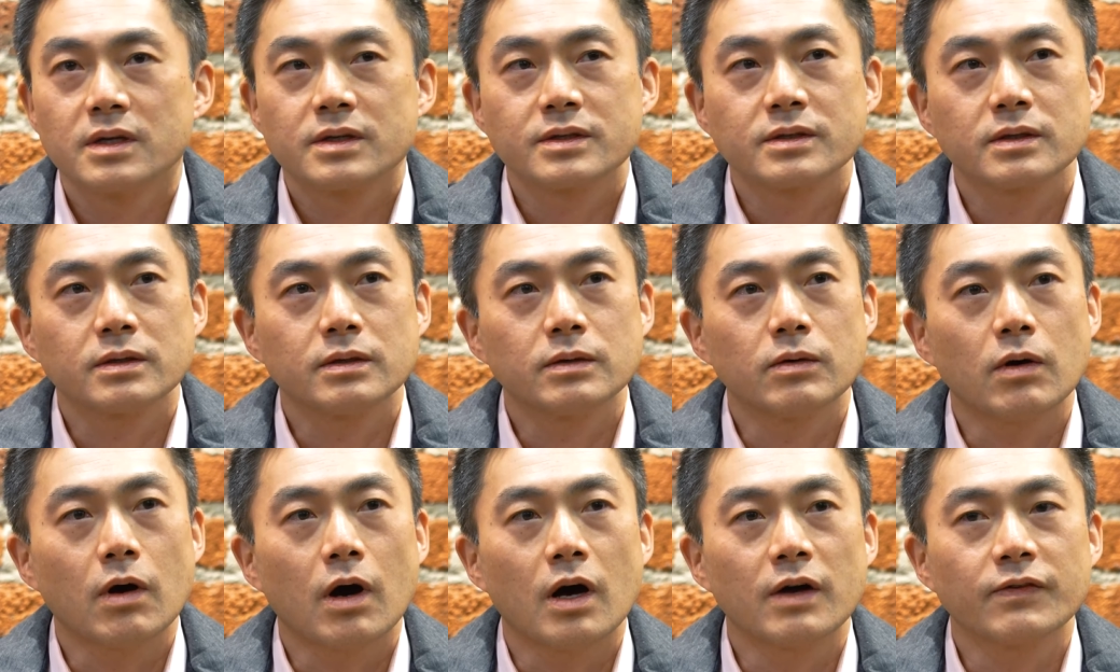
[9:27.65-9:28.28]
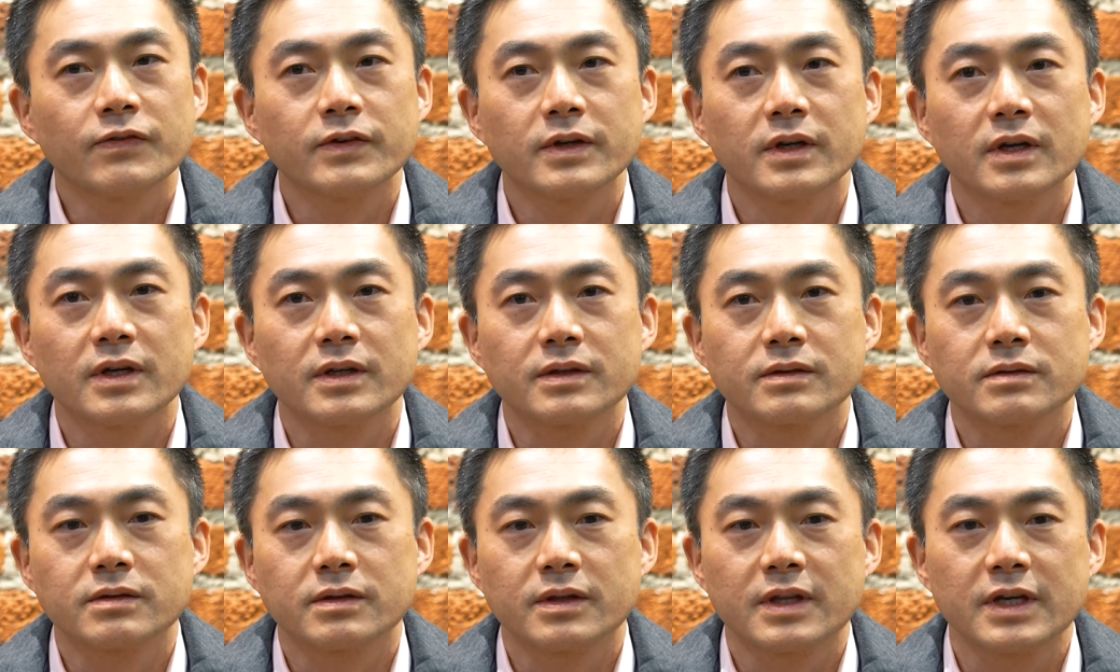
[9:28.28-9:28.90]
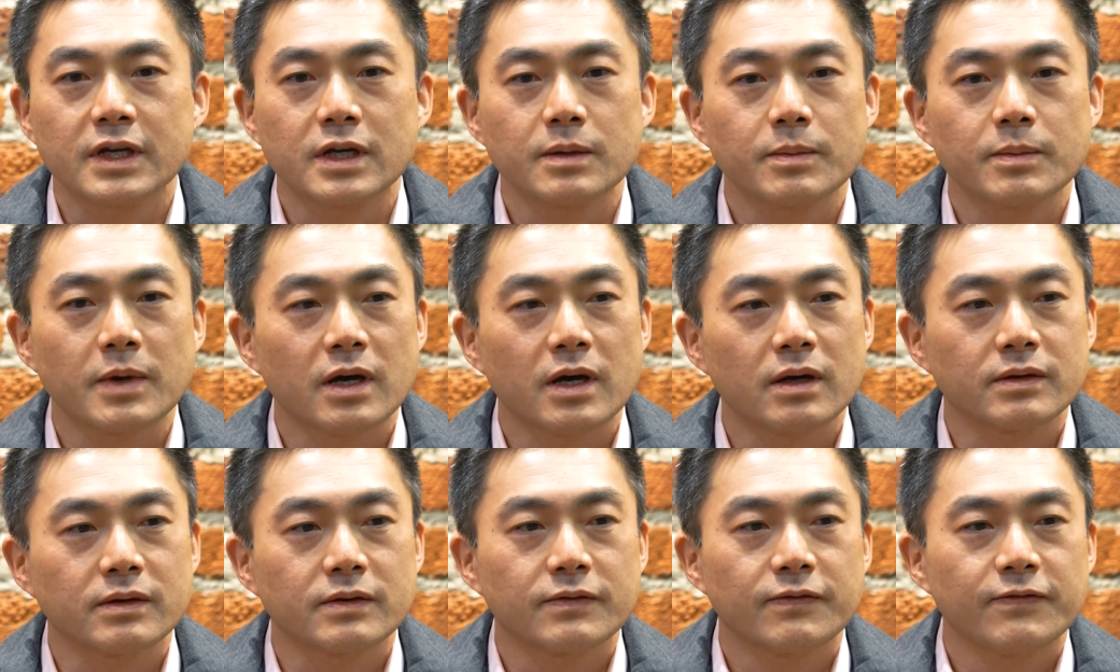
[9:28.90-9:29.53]
So often I think
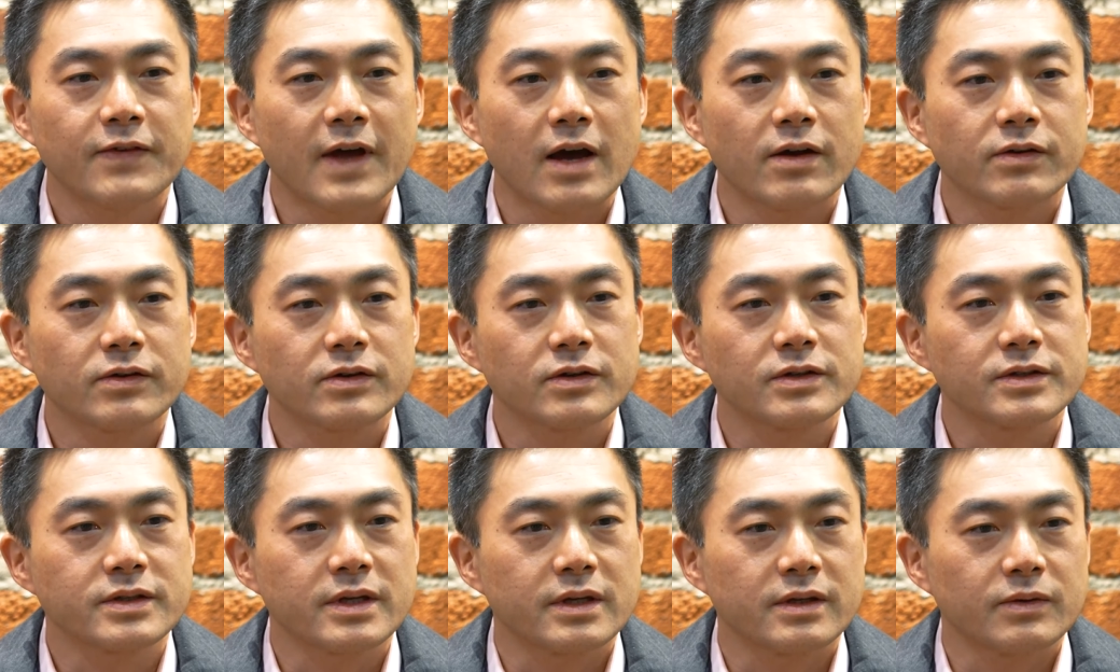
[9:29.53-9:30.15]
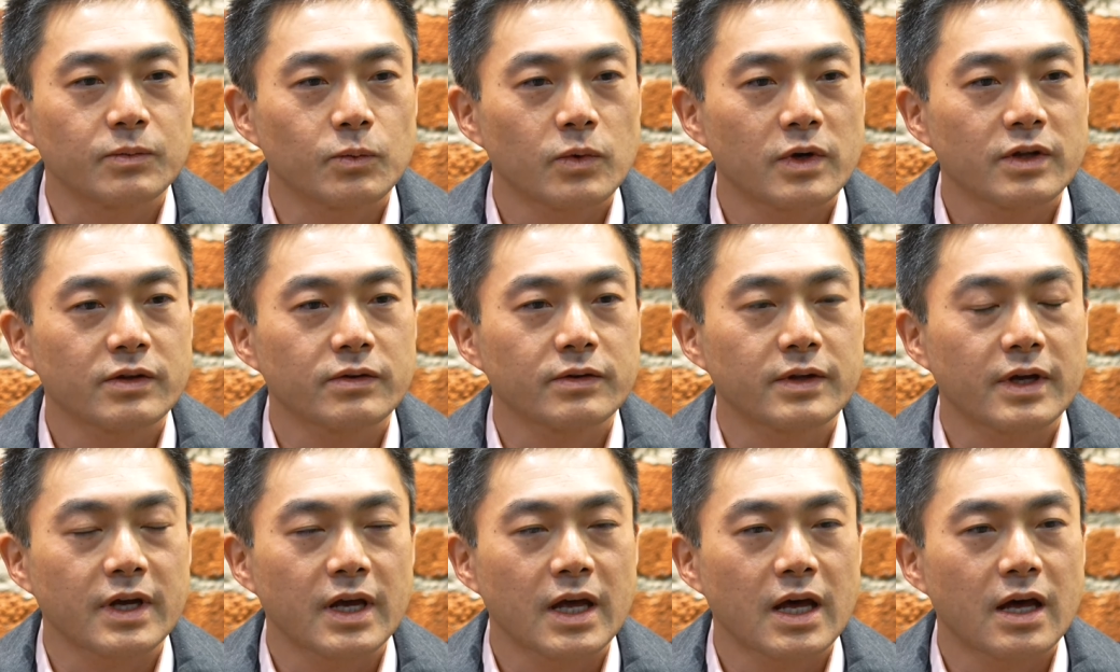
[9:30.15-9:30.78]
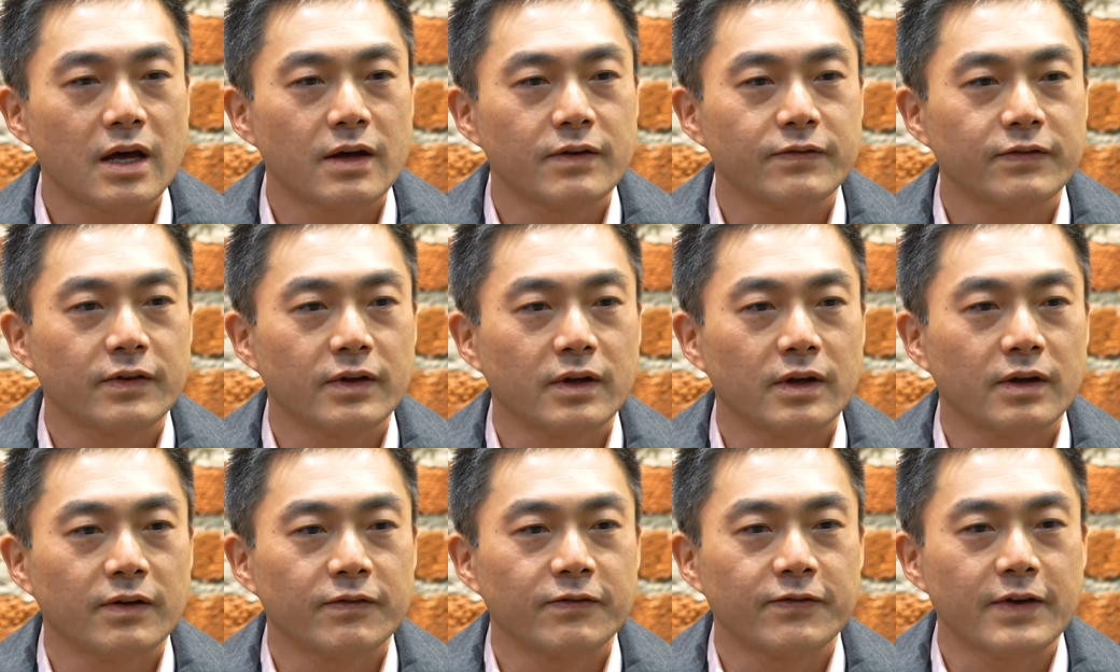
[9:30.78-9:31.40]
about founders and whether they have
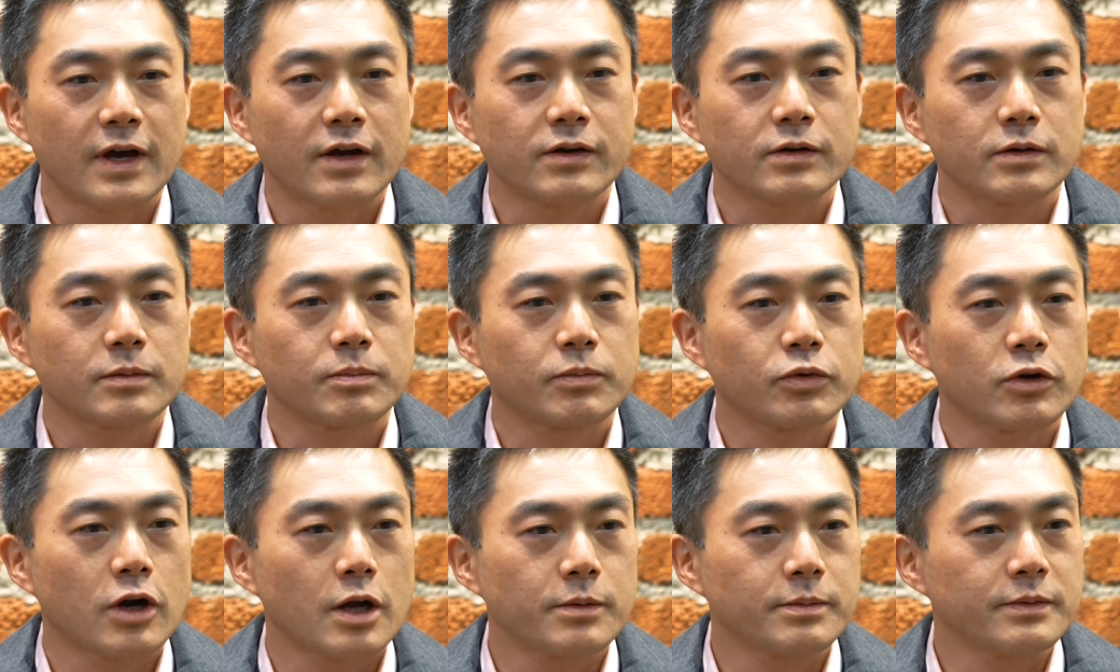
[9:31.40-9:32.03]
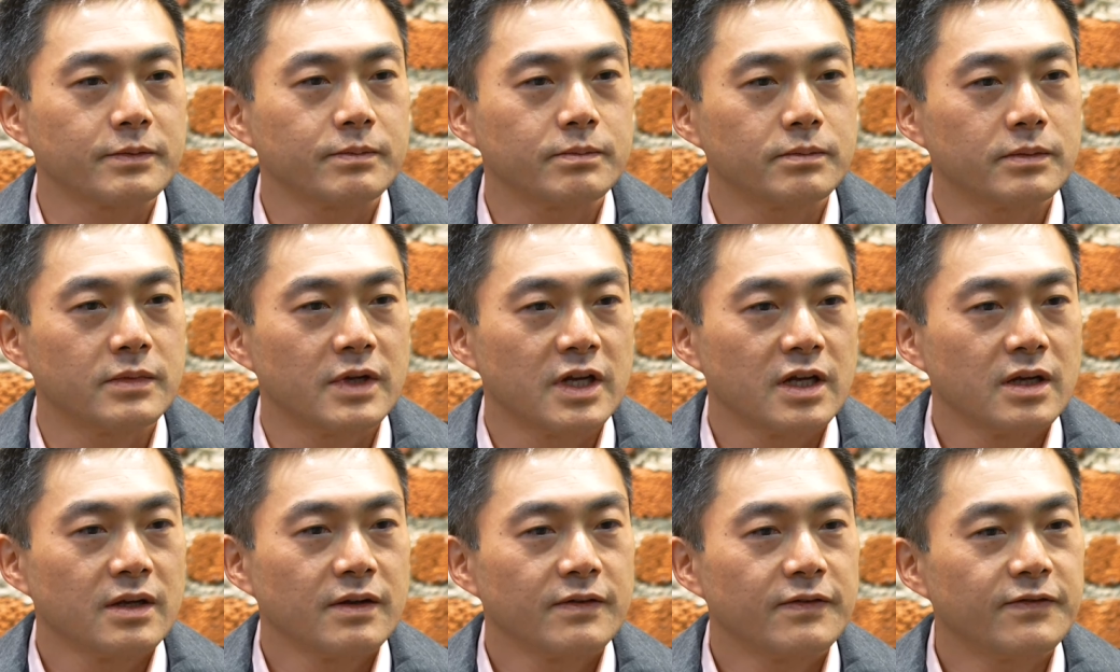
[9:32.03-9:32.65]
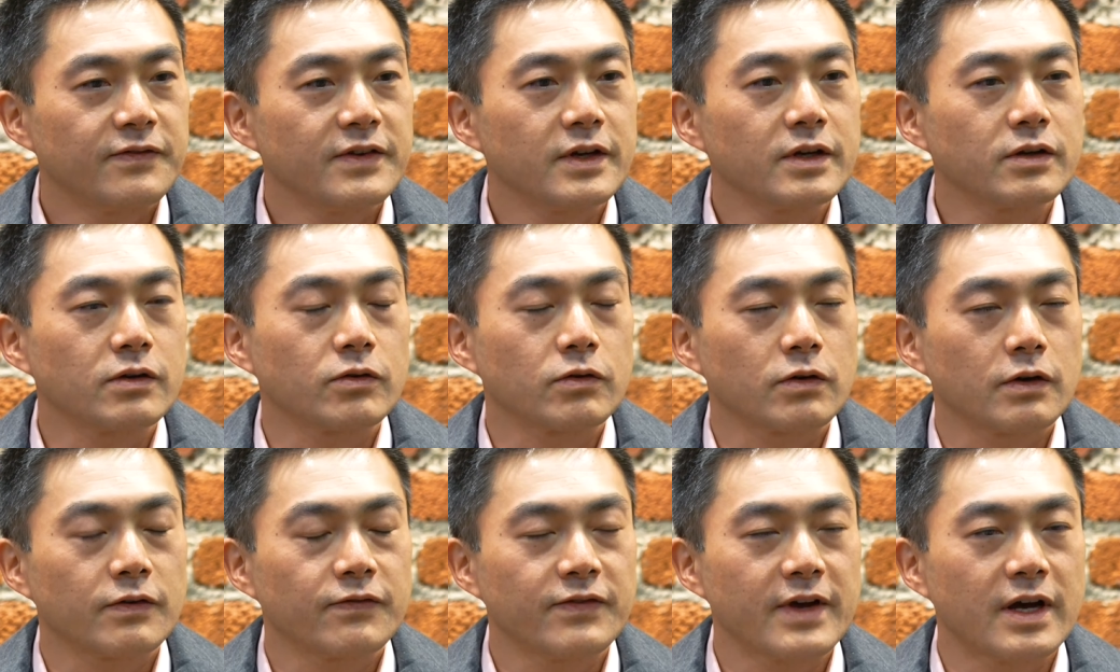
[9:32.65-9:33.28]
a founder problem fit
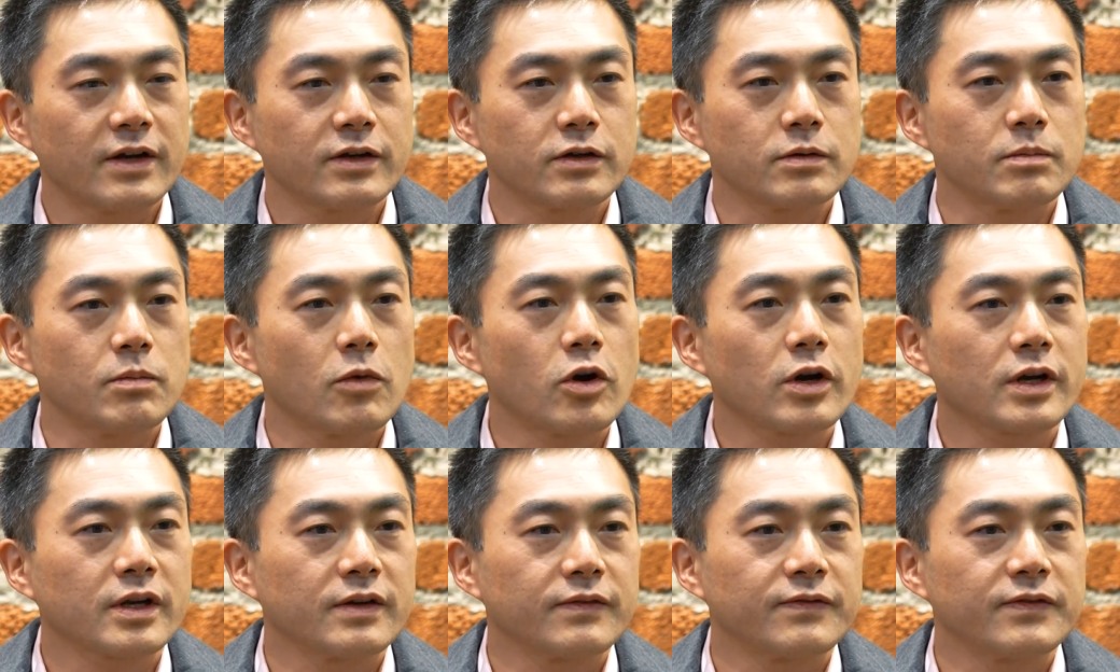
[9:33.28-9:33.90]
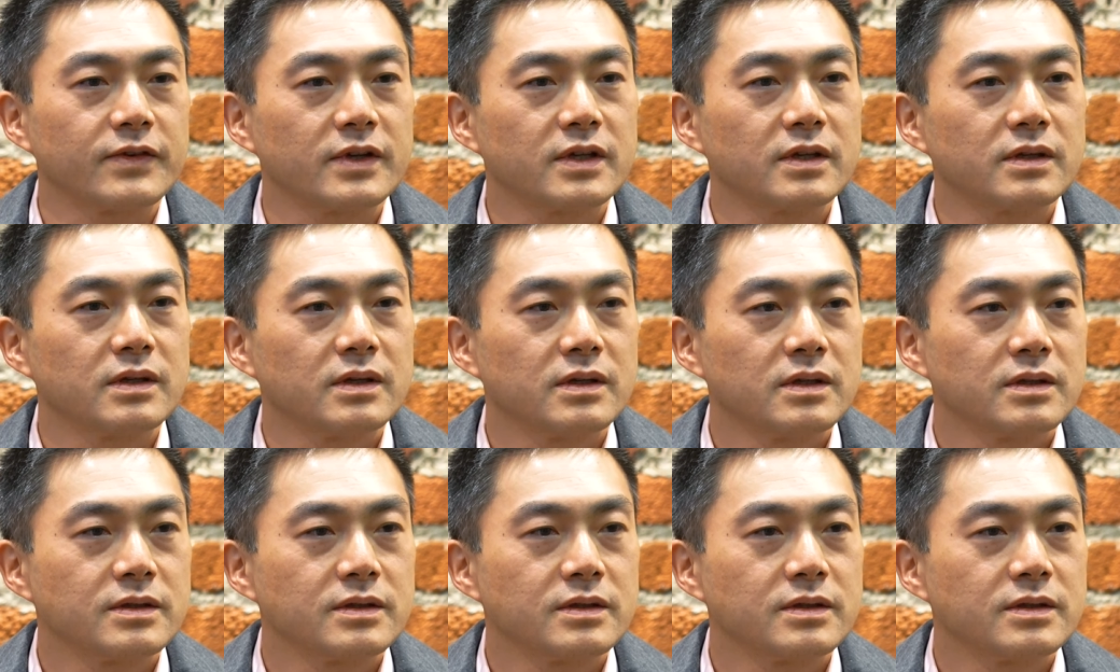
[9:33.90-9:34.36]
or a founder market fit